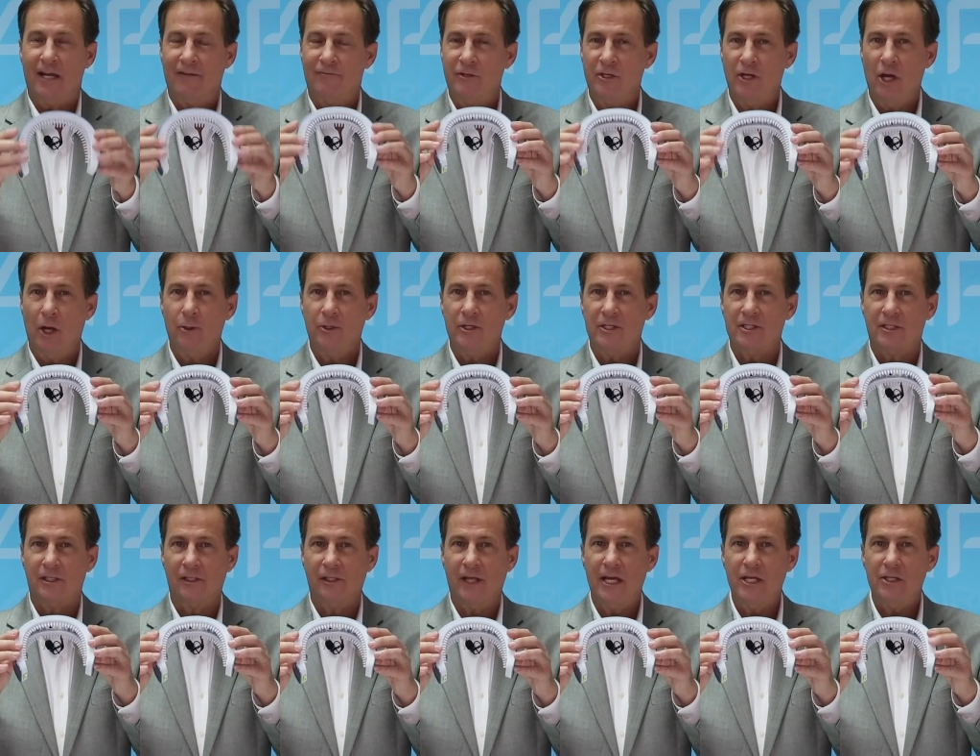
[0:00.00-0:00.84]
Now, if you
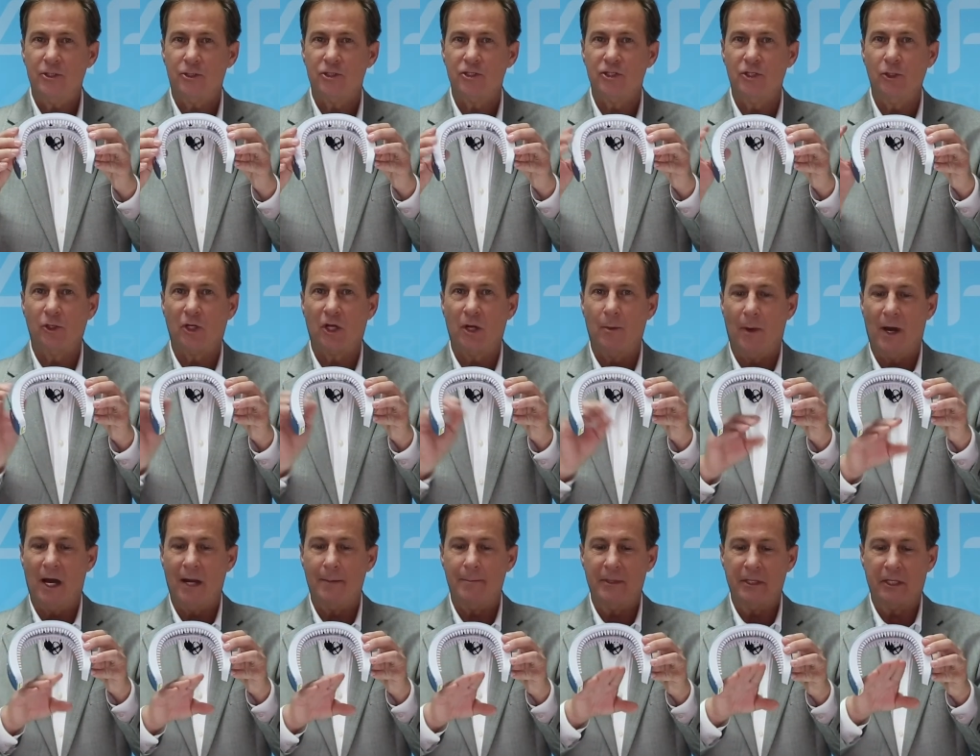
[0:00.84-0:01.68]
notice, the lasers
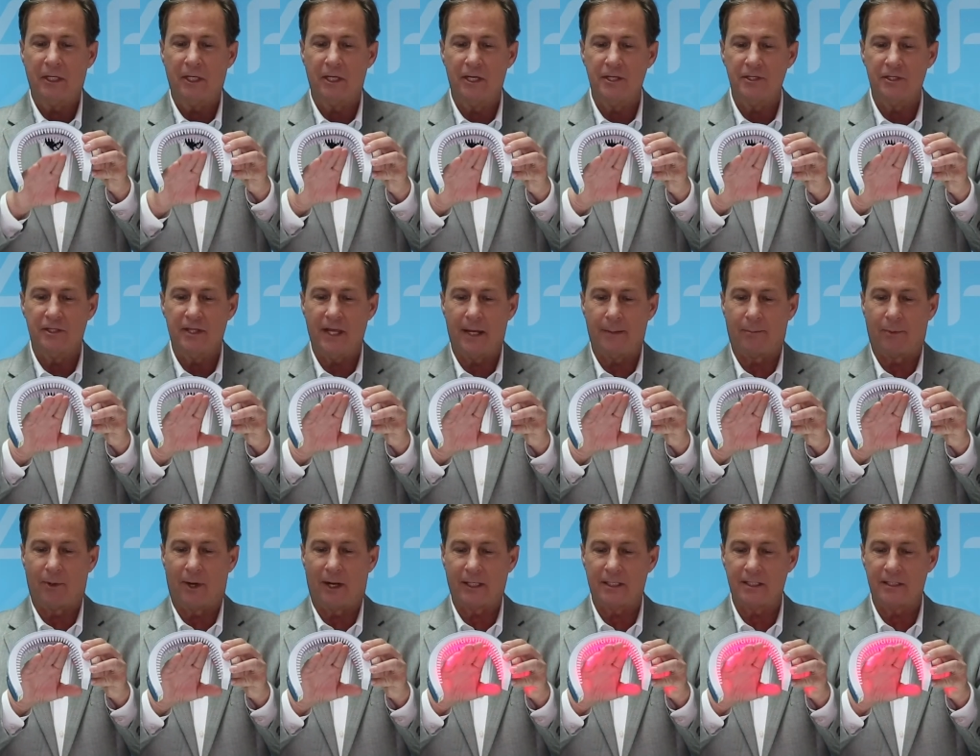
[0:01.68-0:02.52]
don't come on because of
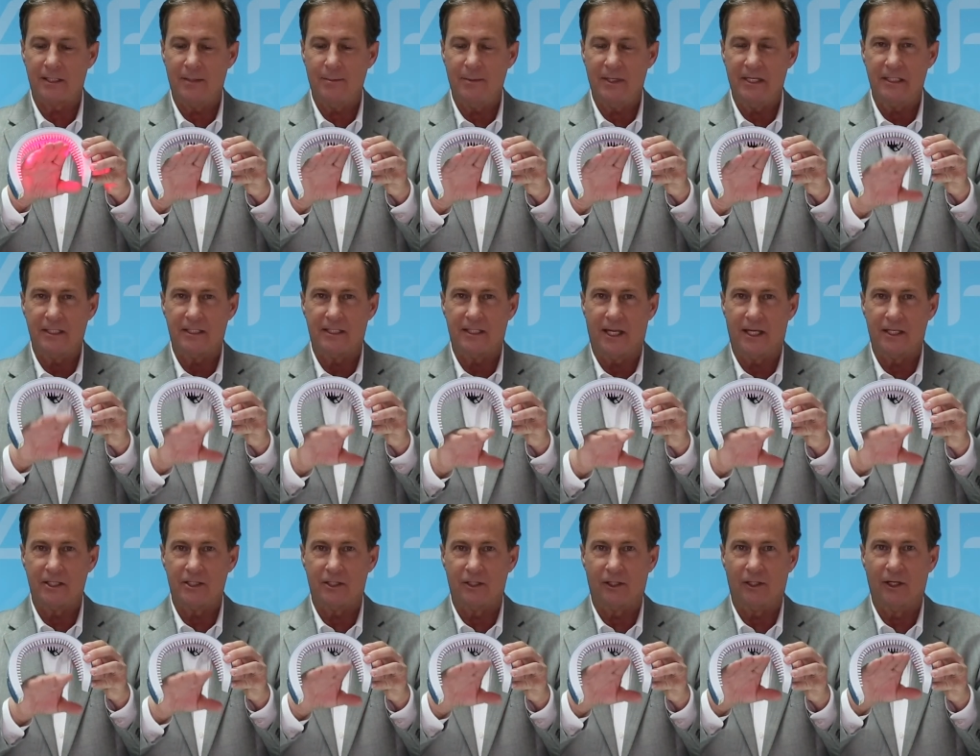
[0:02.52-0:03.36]
that proximity
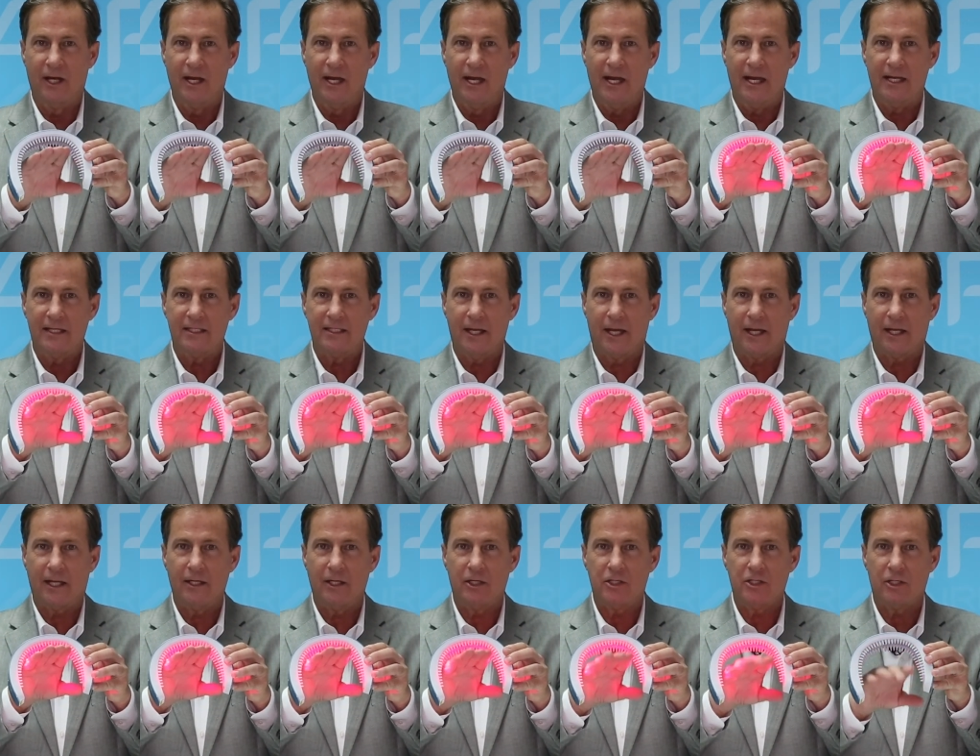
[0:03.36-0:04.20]
sensor.
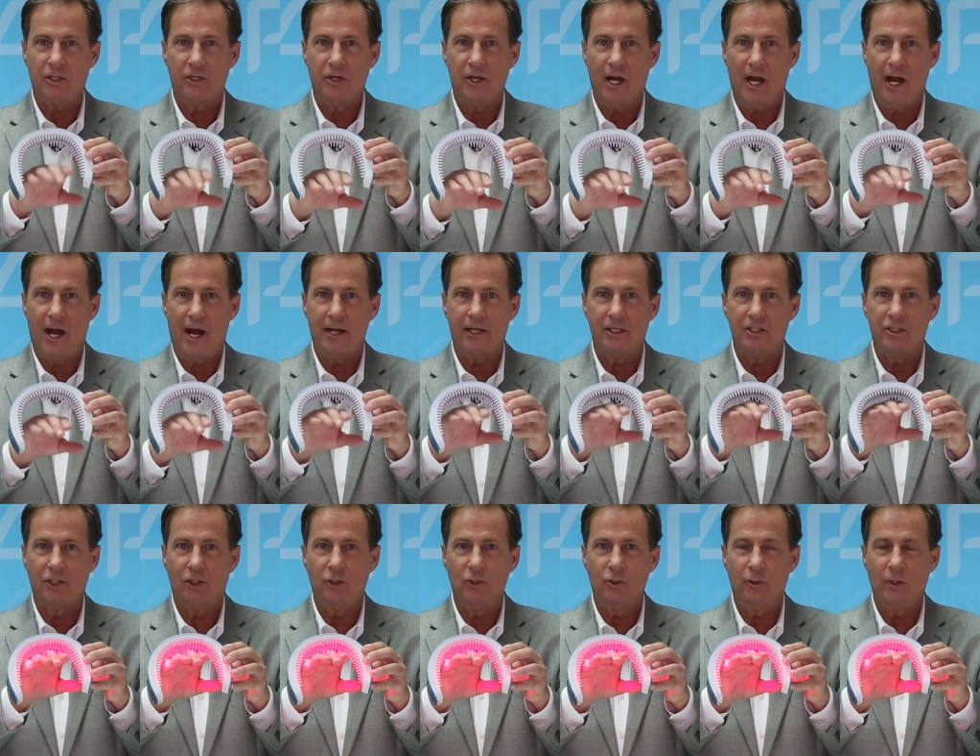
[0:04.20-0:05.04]
It's not going to turn
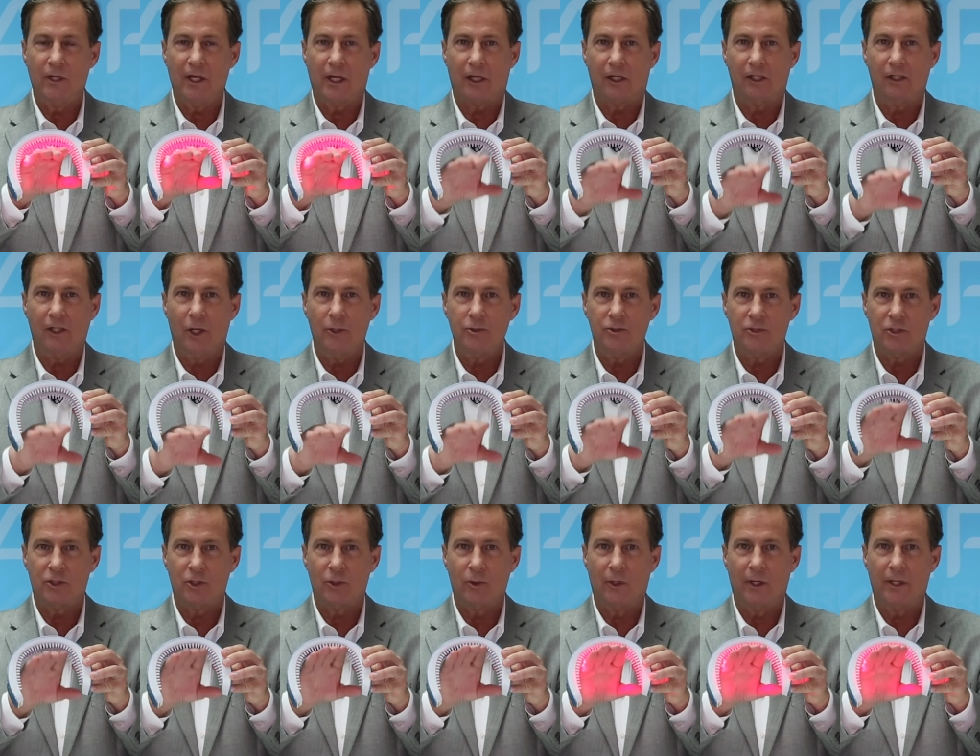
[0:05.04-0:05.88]
on until you get
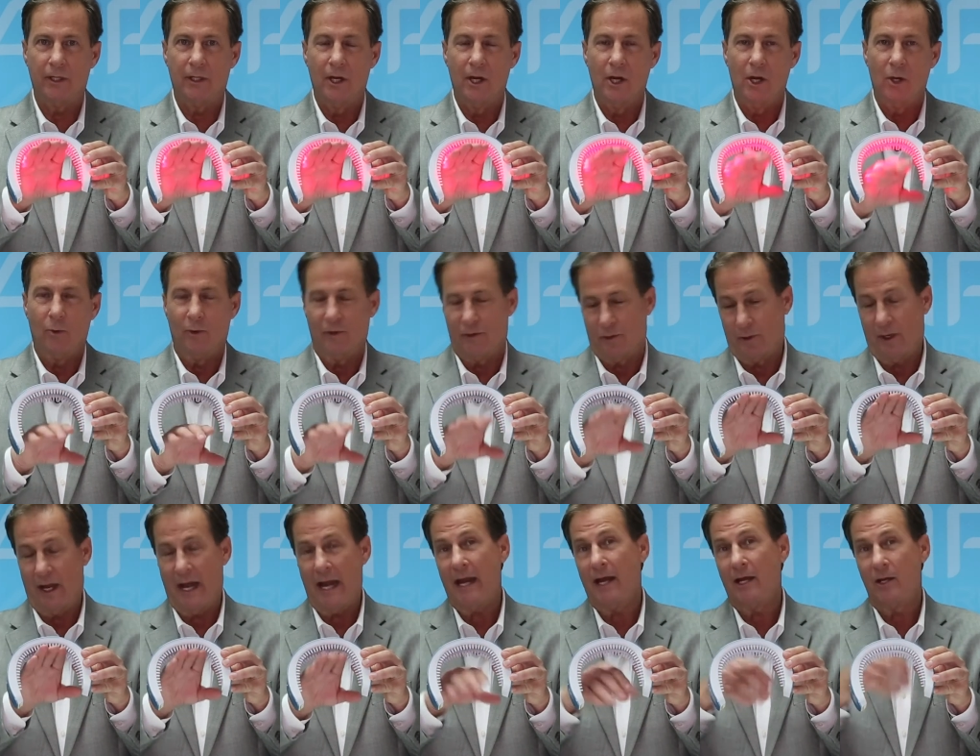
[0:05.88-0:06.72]
close to it
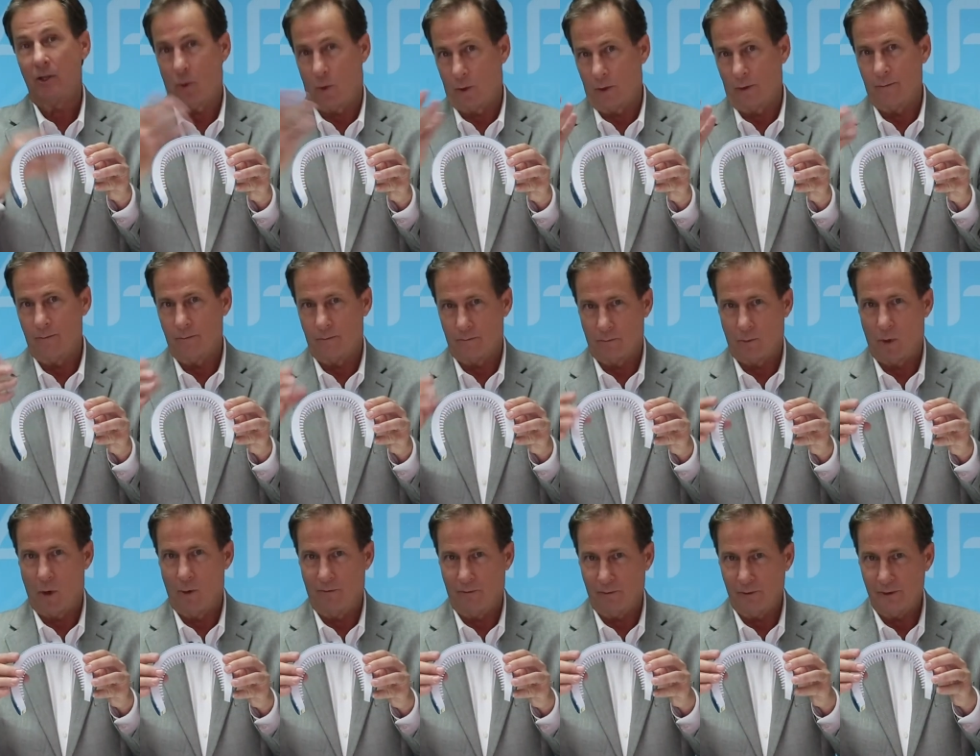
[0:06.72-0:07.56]
with your hand or
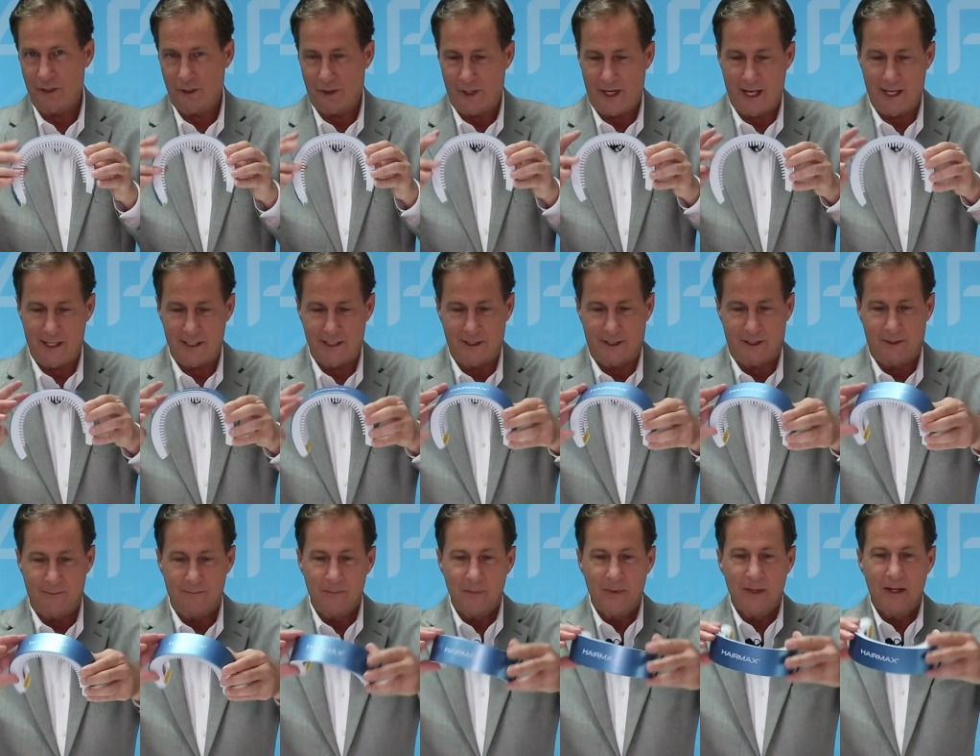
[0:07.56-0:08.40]
hopefully your
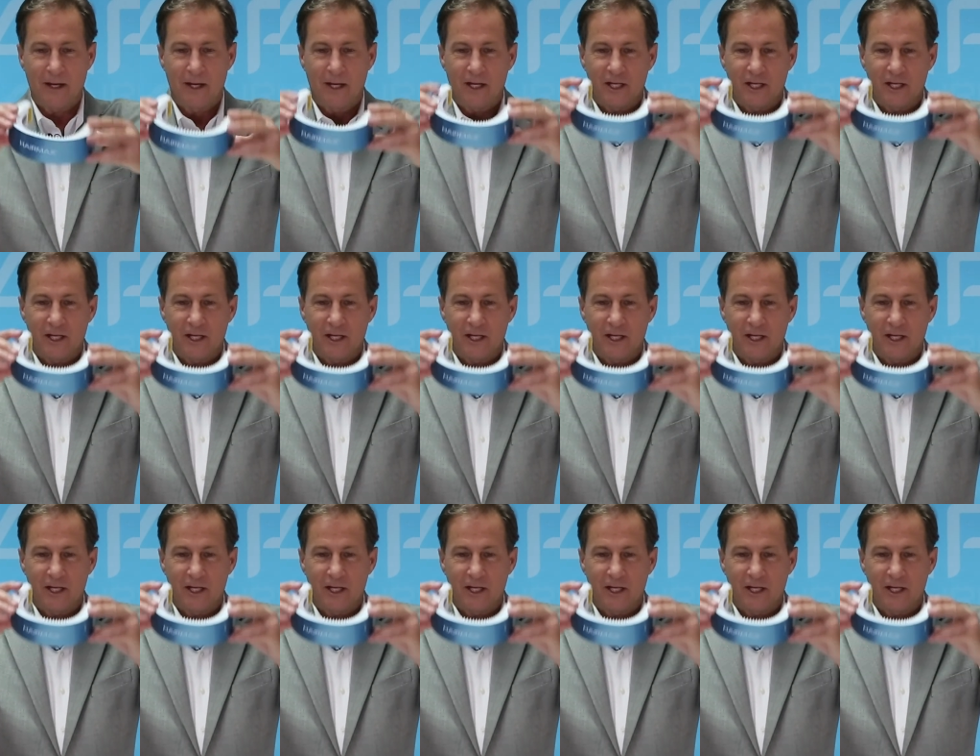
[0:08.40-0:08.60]
head here.